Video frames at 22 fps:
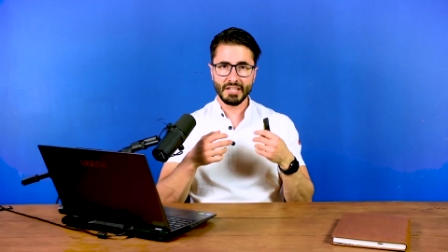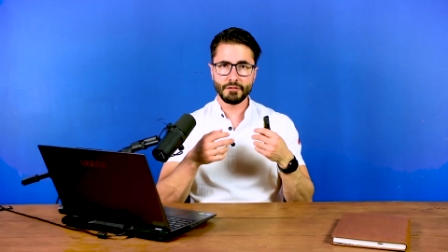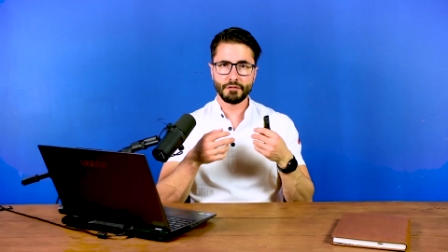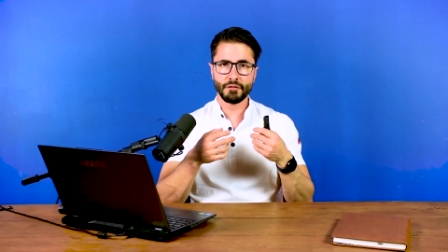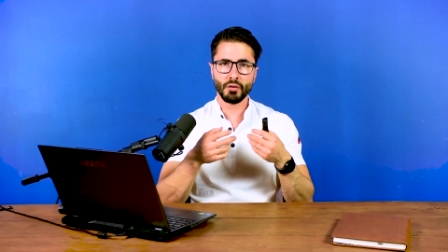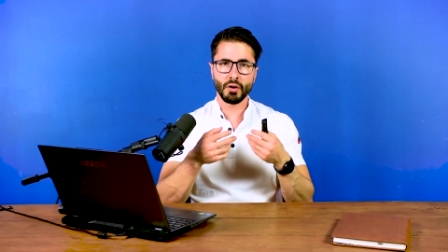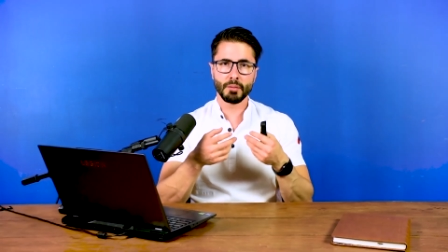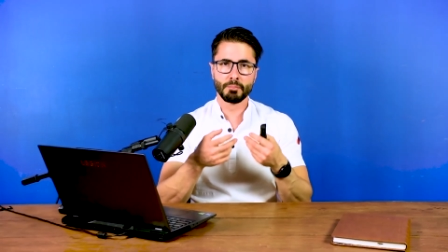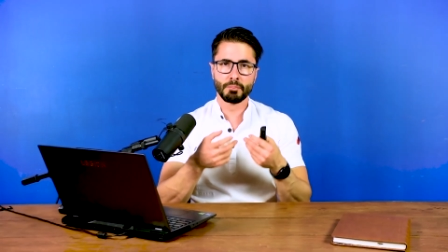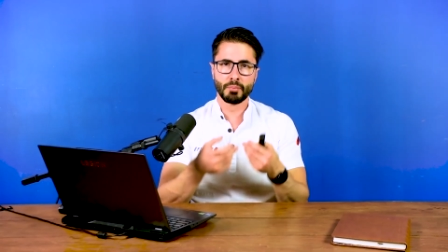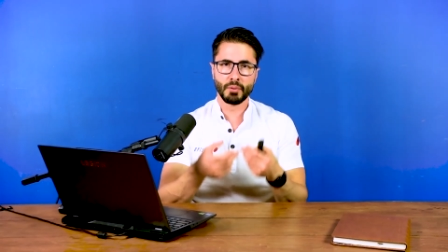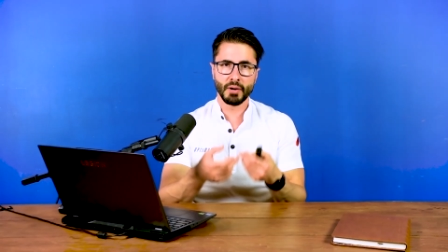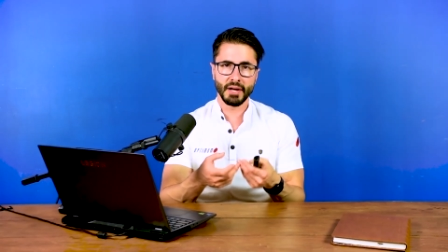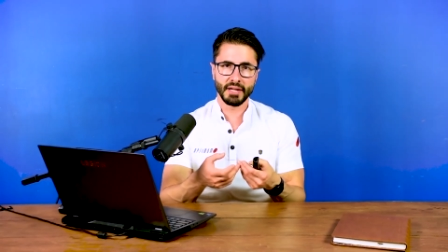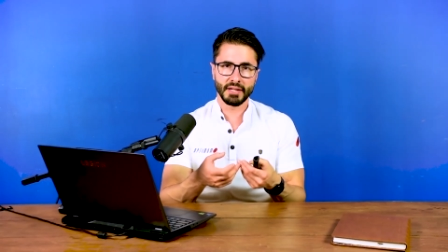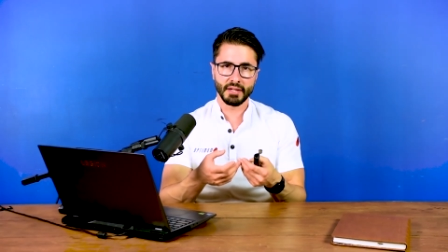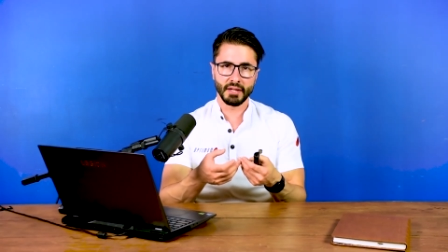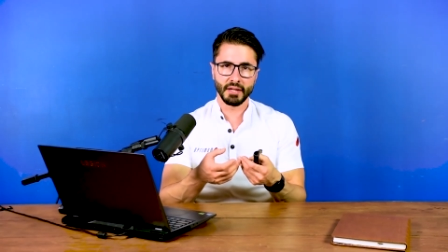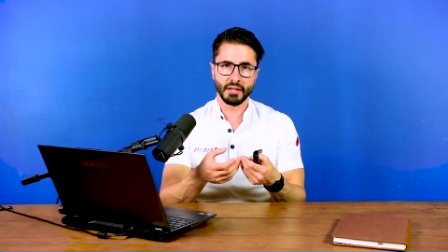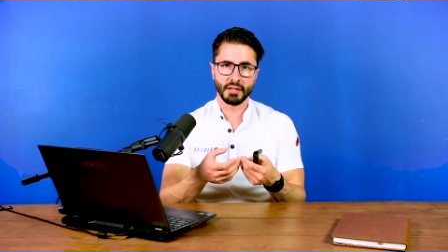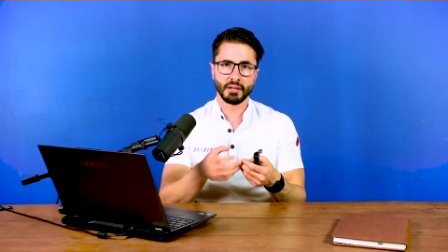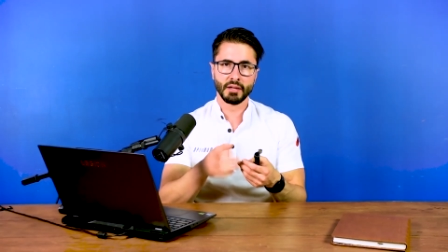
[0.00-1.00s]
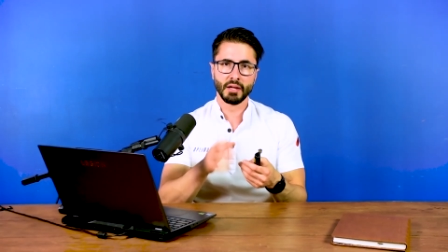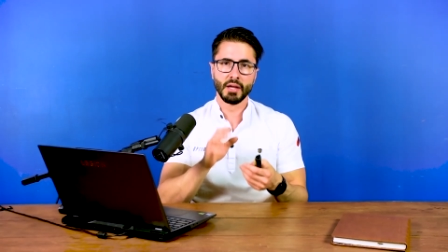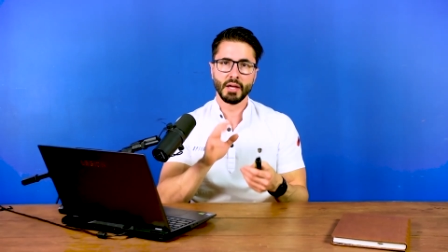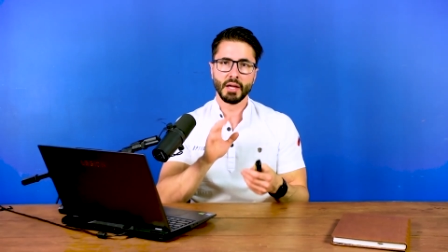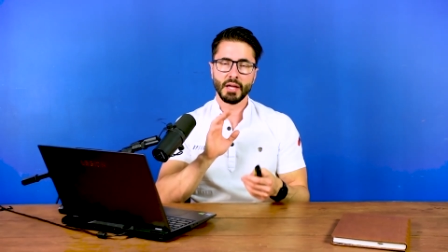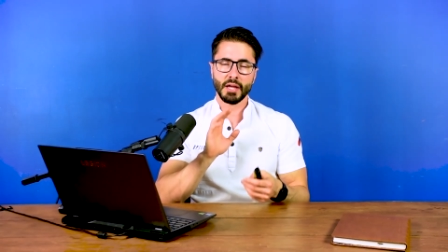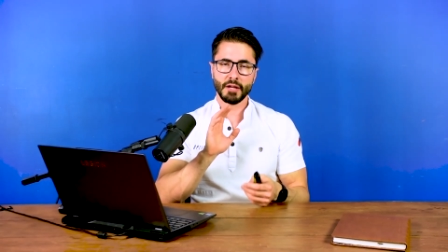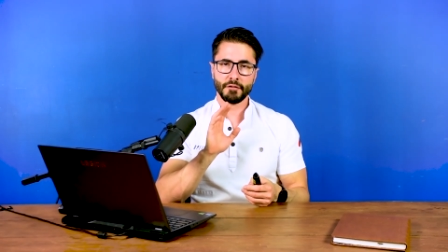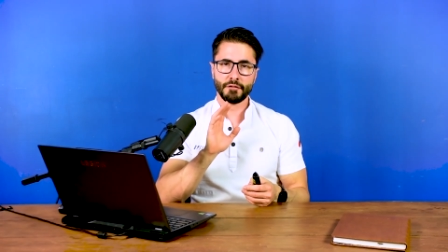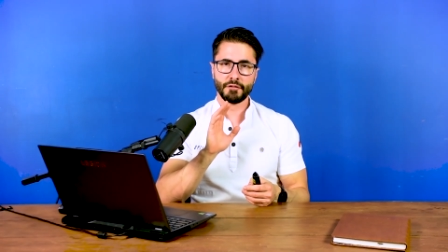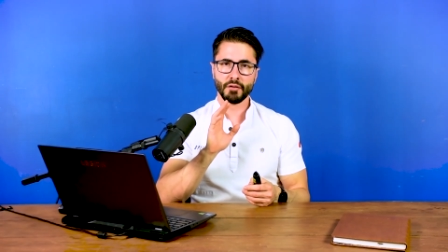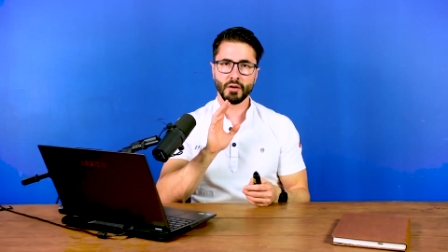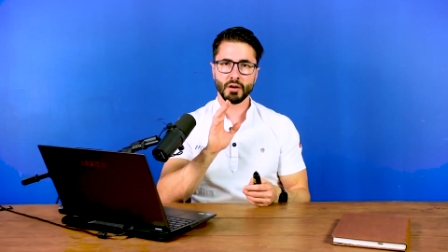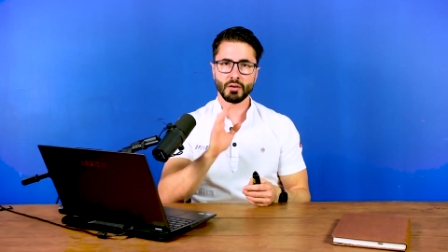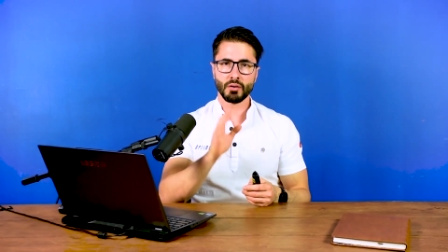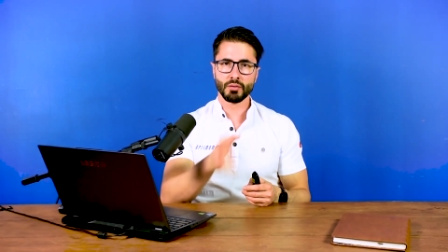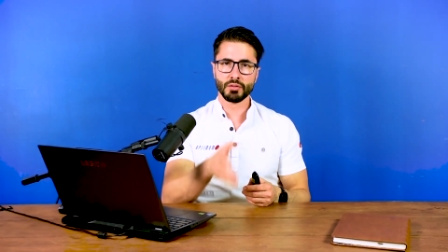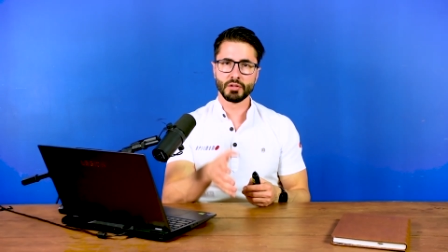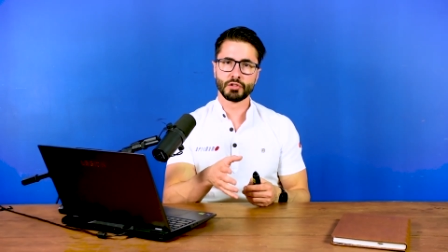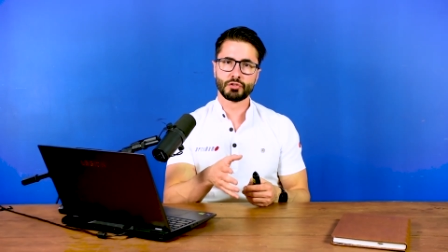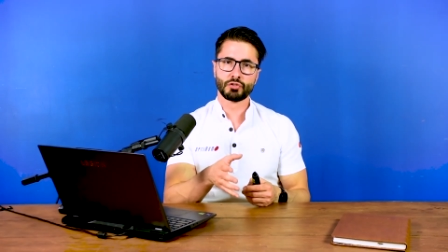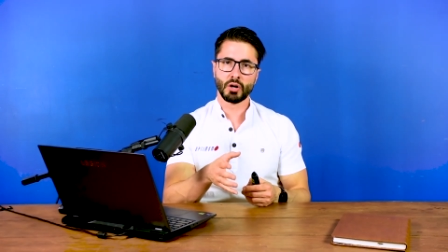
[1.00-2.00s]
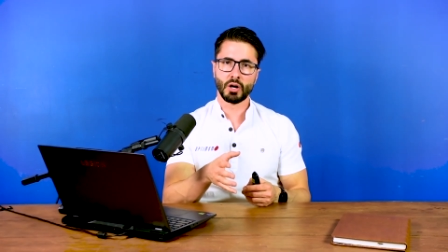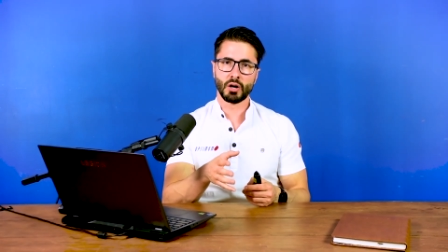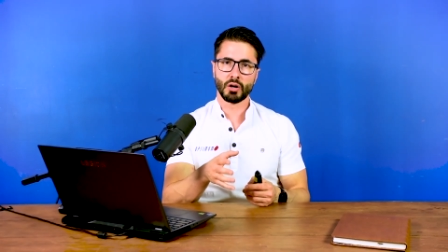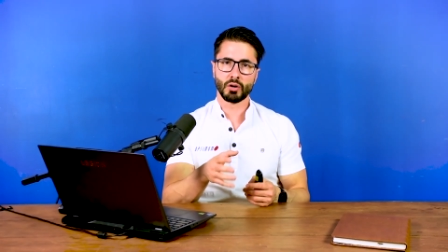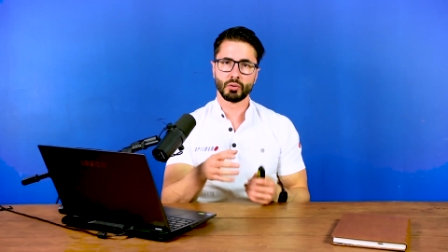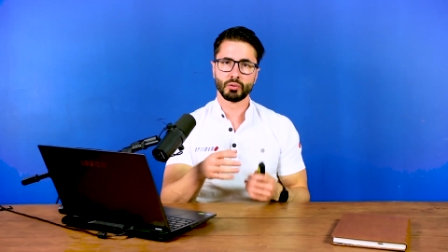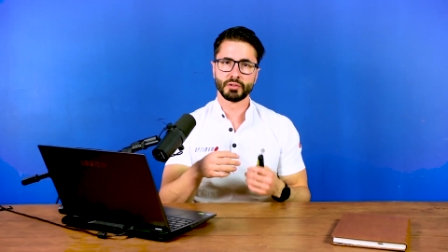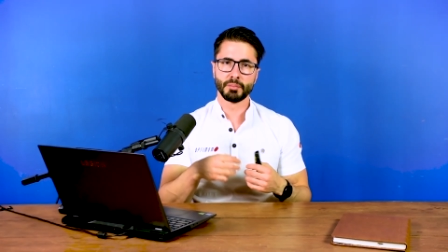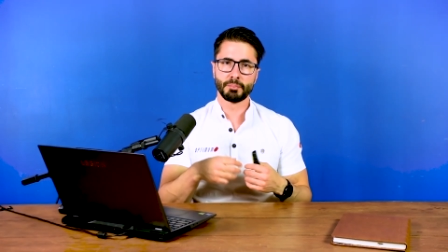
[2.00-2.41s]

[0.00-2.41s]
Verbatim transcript: if you are braking, if you are on the throttle,